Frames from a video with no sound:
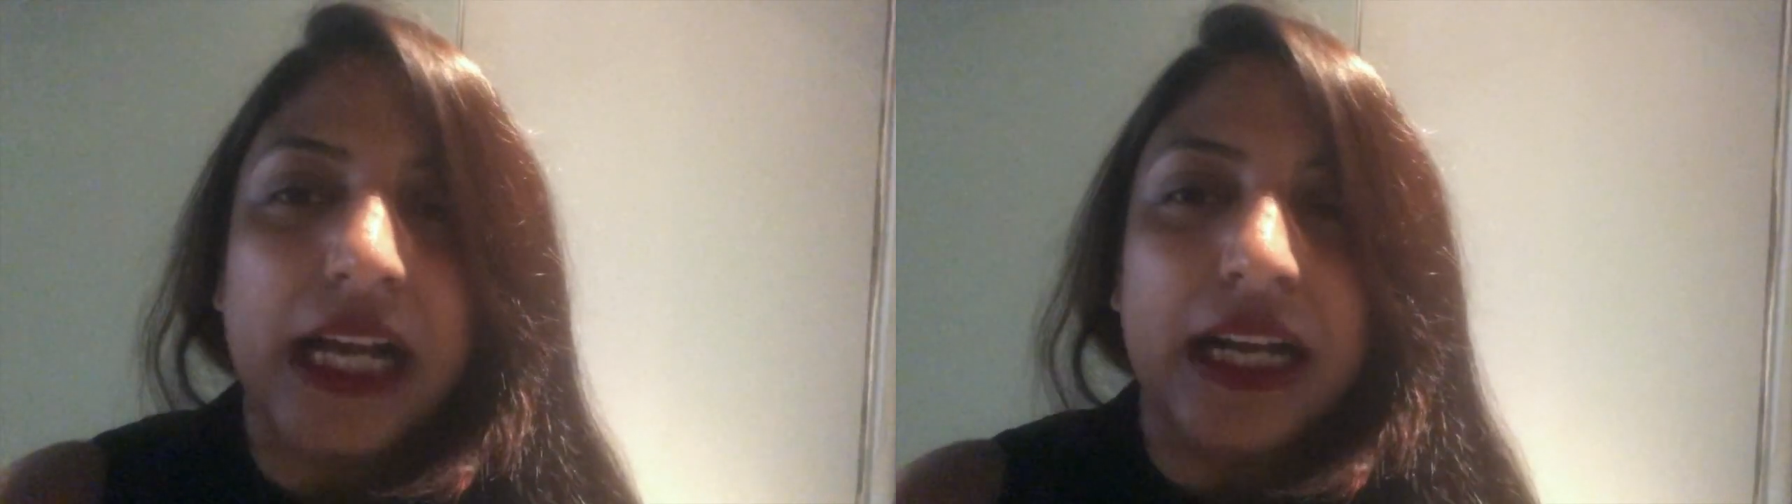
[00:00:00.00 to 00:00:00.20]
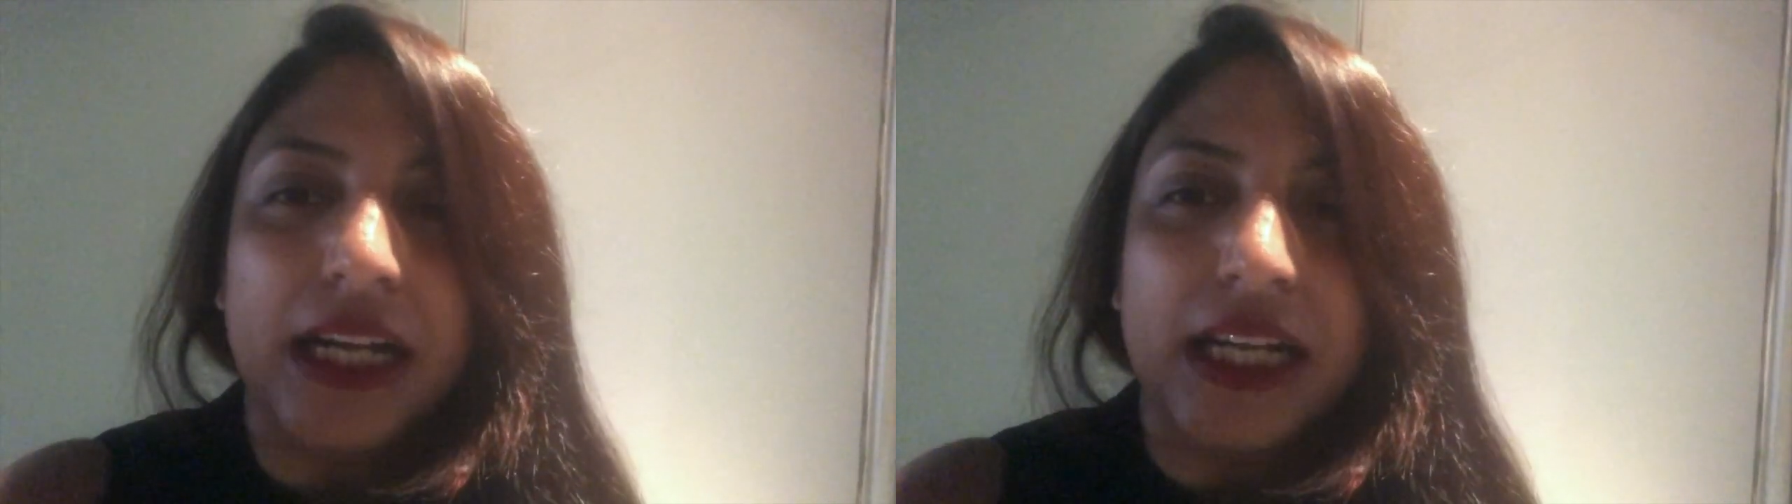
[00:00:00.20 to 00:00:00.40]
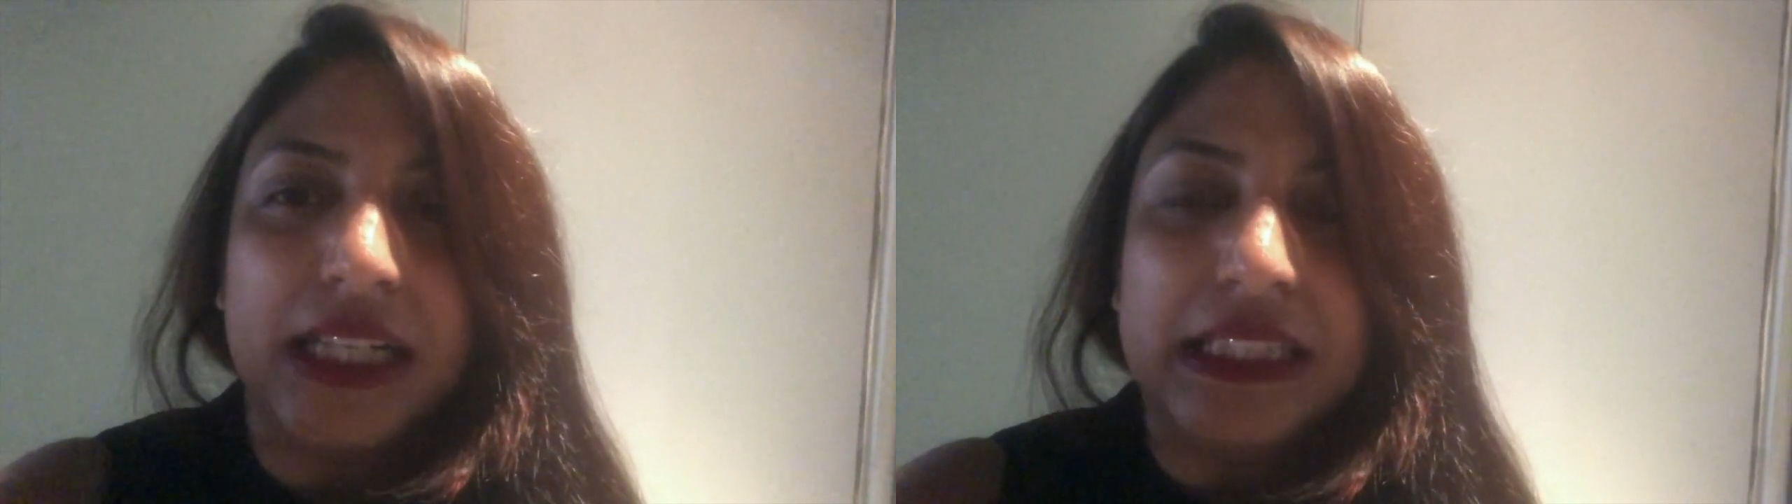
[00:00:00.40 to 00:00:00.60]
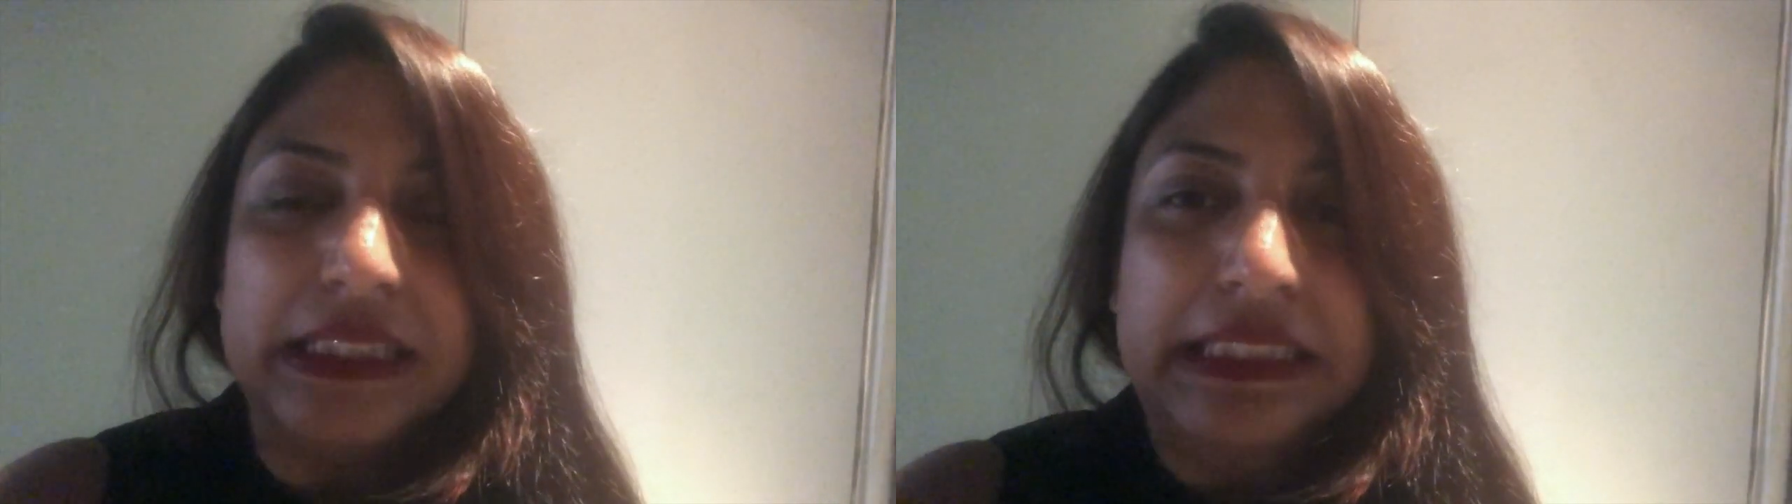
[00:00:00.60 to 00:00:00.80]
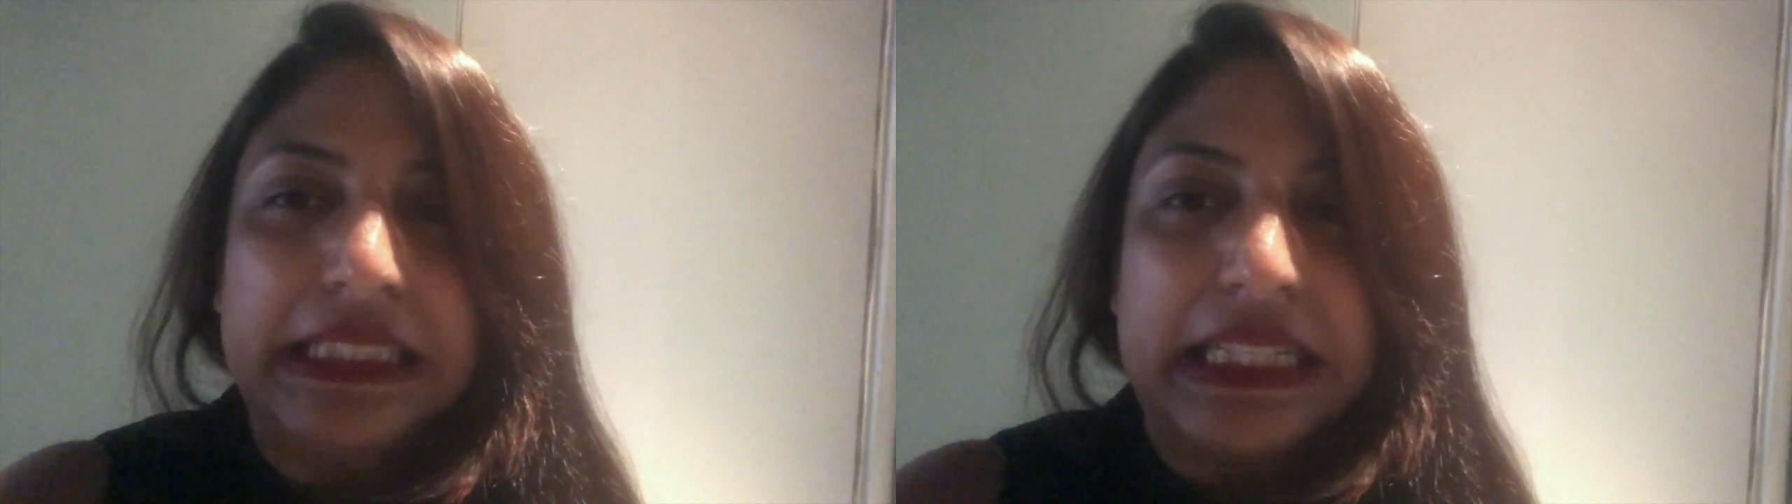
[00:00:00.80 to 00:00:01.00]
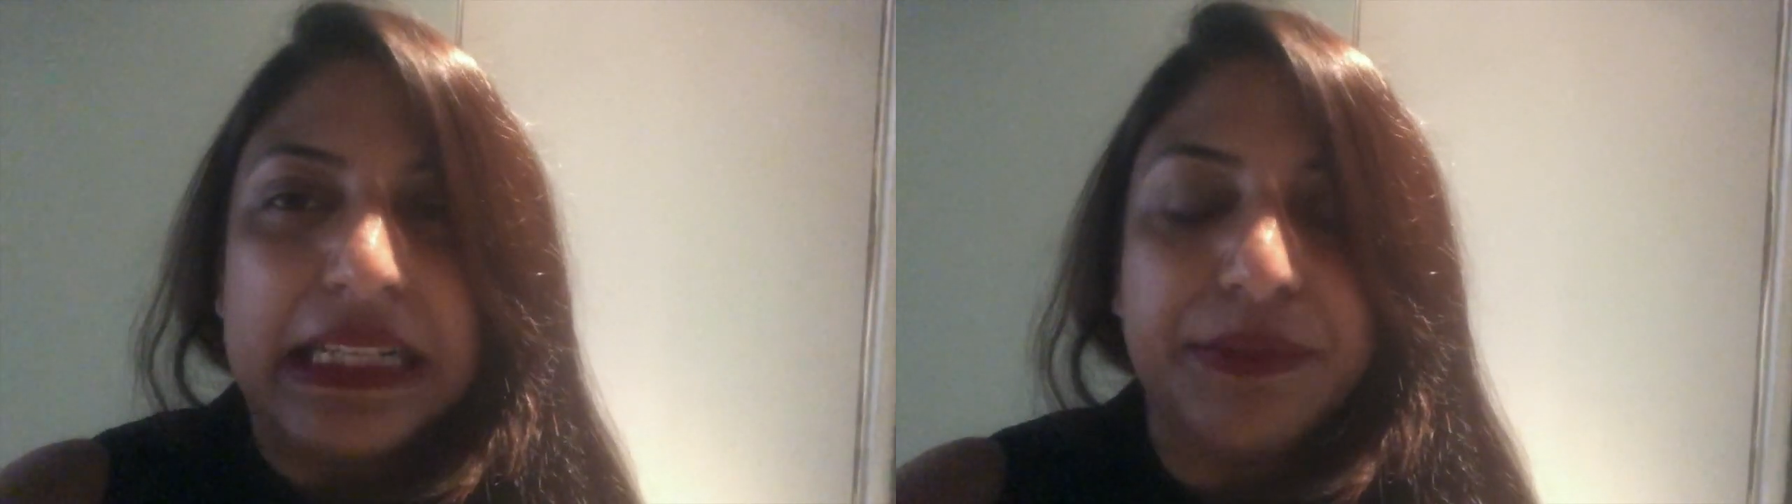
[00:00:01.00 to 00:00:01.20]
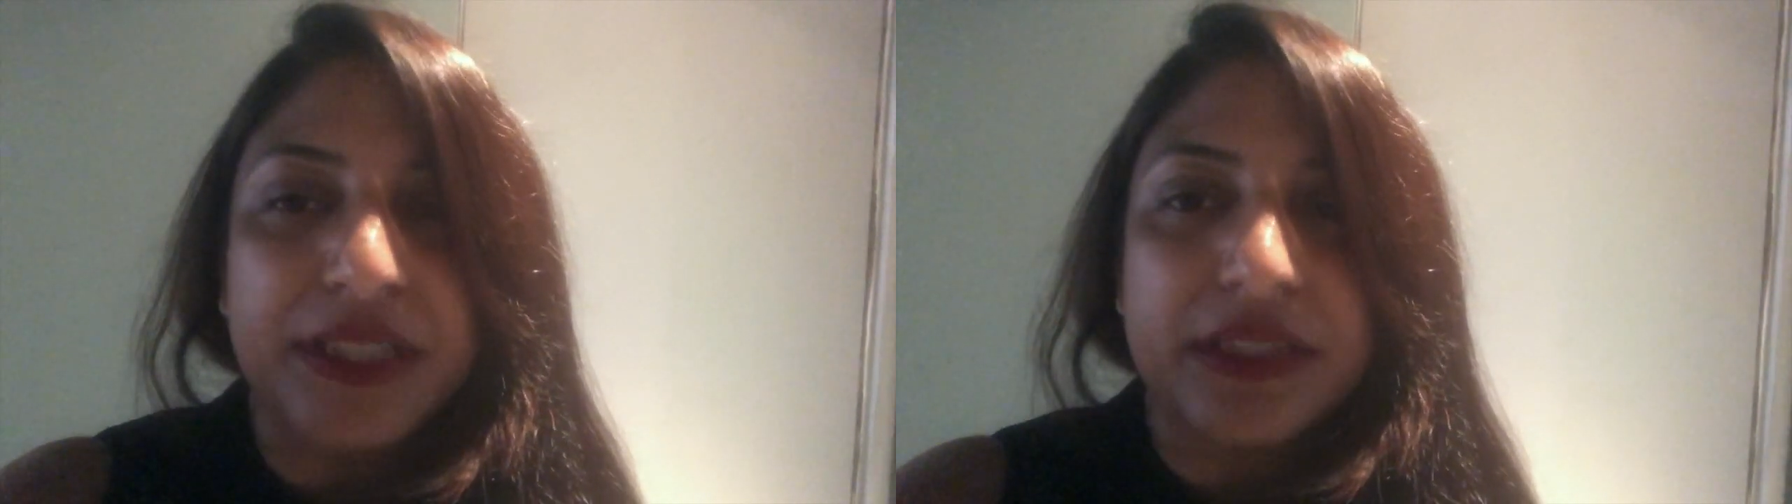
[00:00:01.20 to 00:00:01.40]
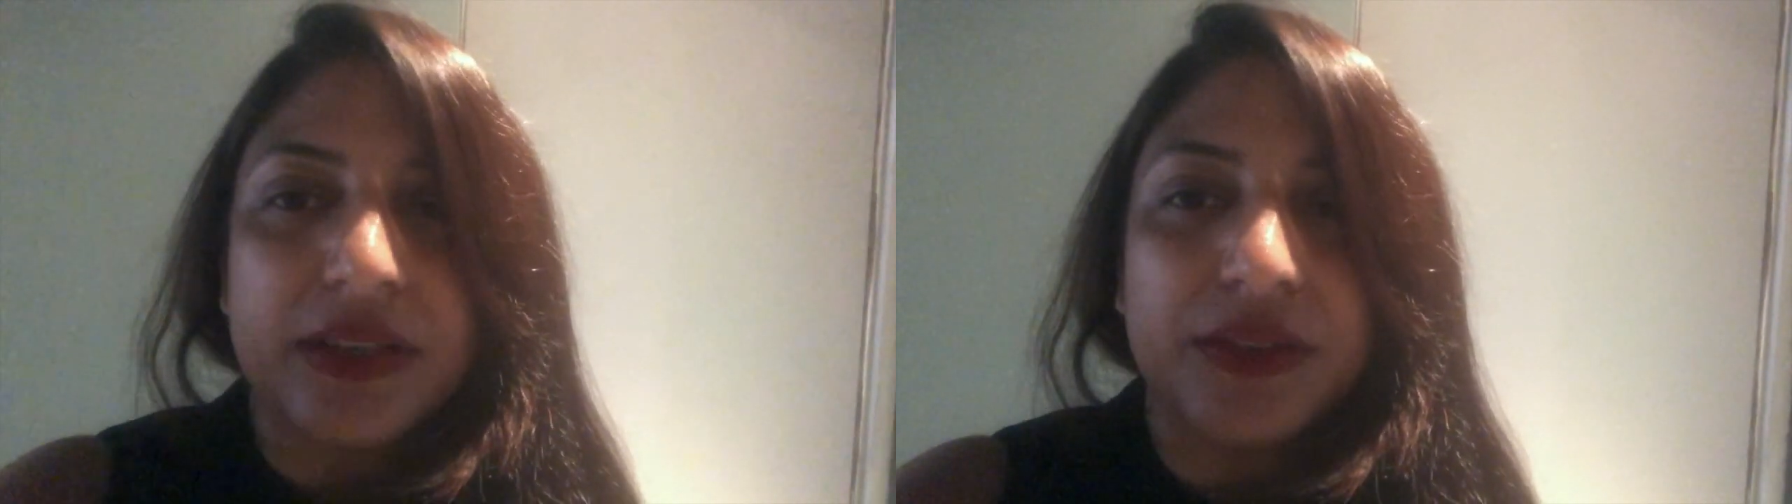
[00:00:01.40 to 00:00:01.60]
a little
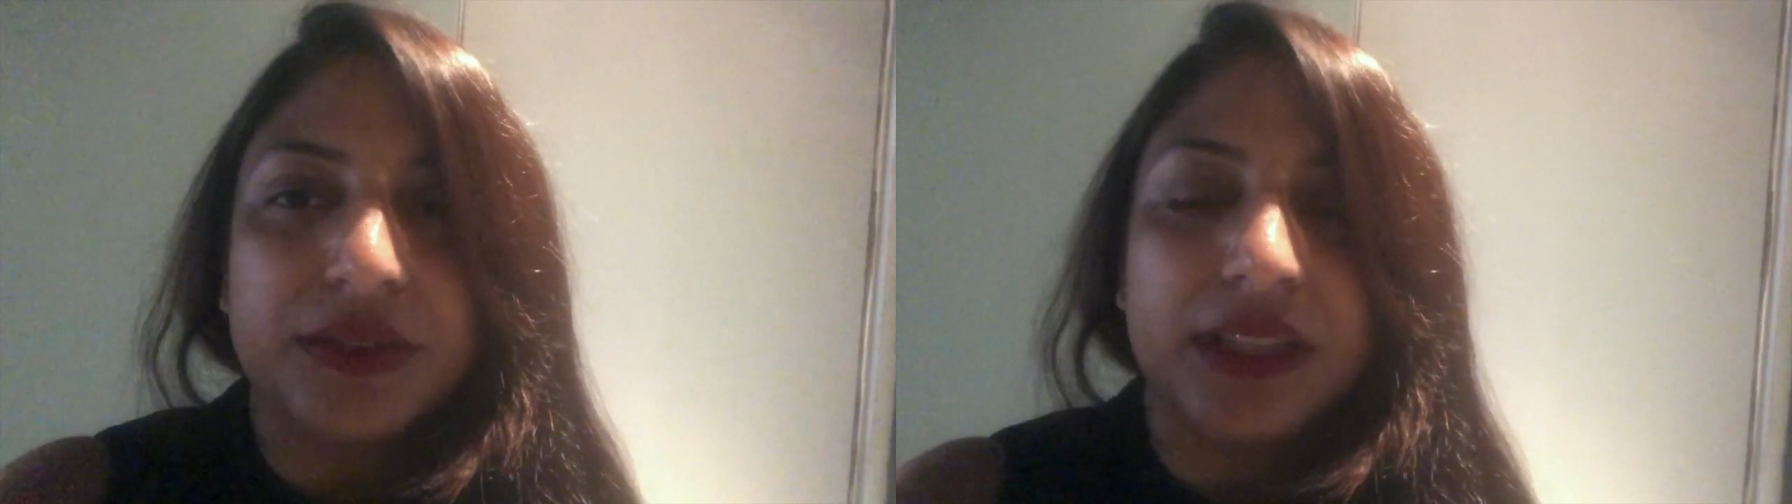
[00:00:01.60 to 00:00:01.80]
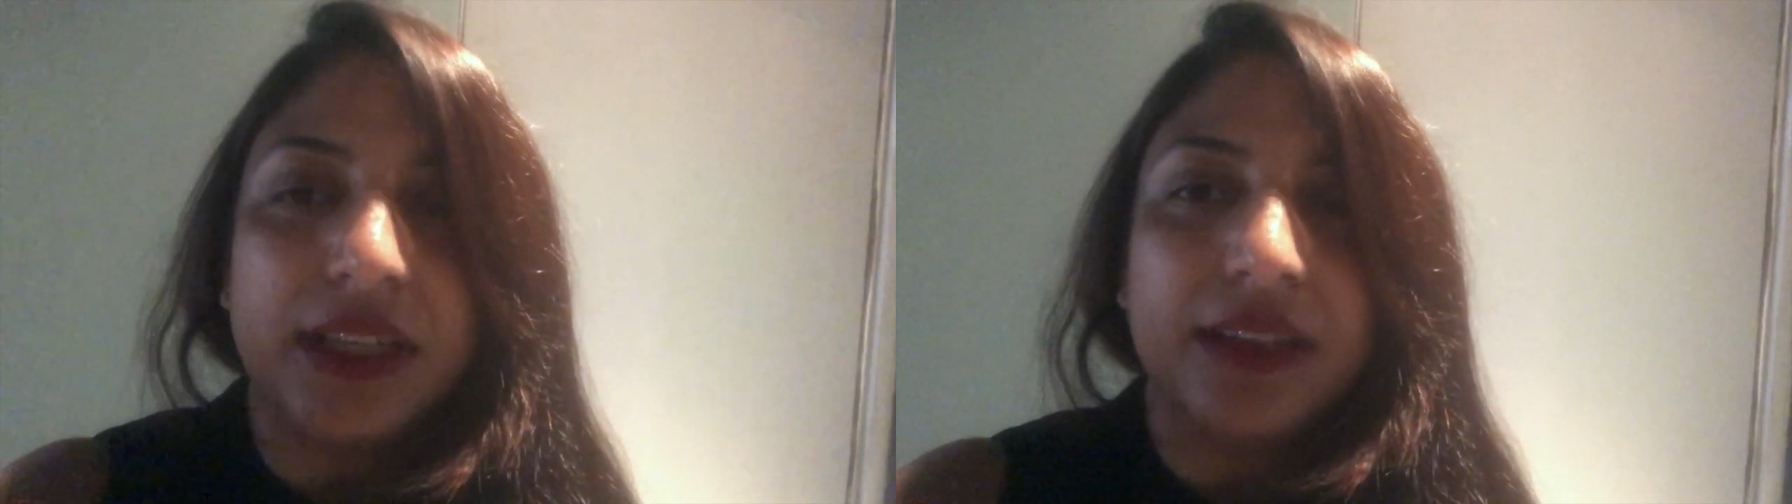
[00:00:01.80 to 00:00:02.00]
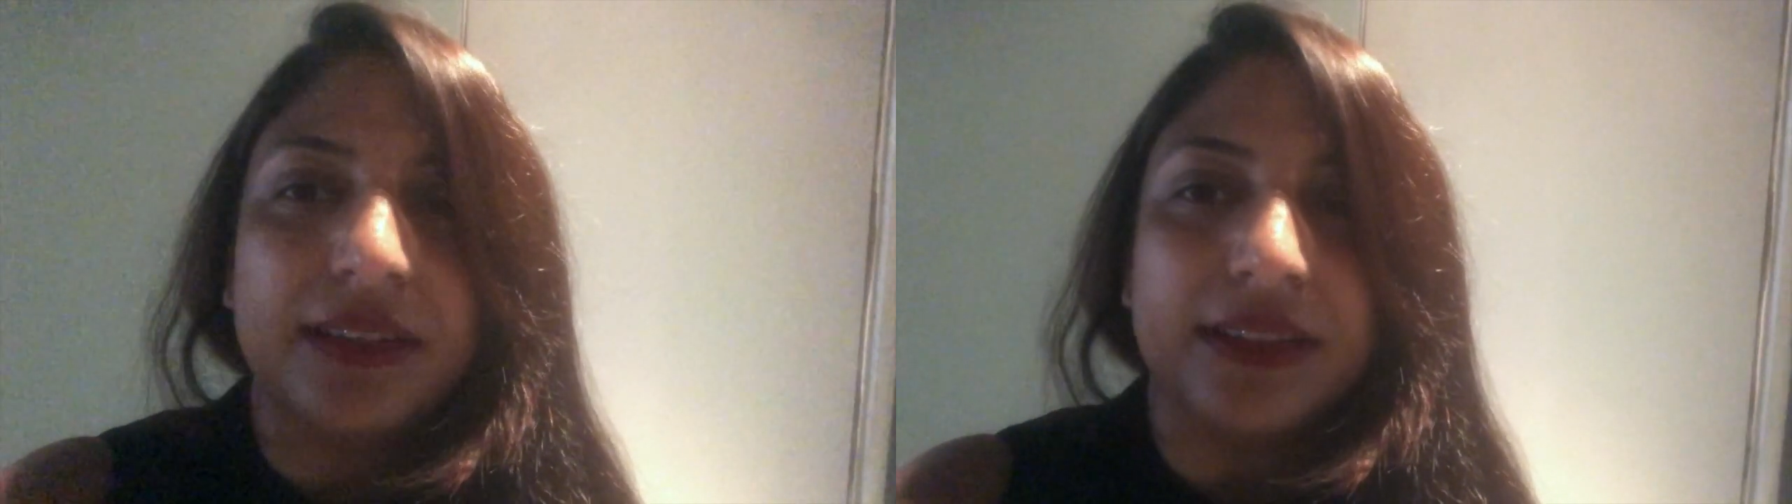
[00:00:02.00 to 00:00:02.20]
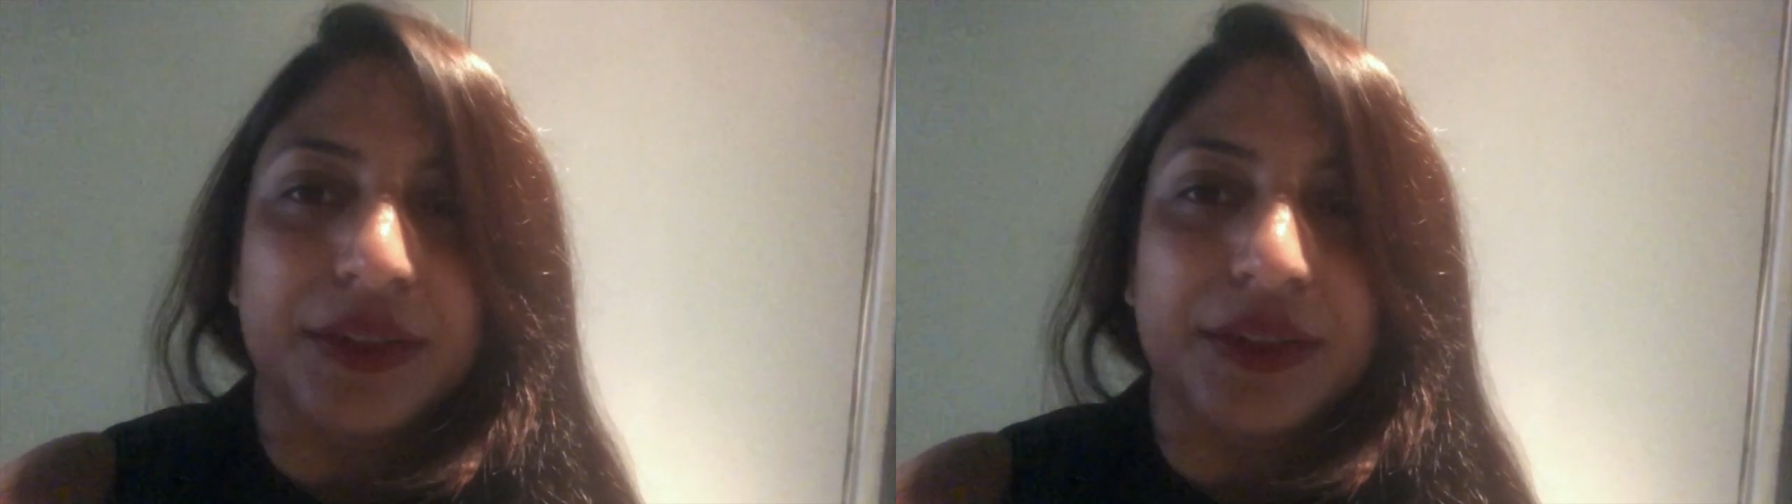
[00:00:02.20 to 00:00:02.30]
bit on the,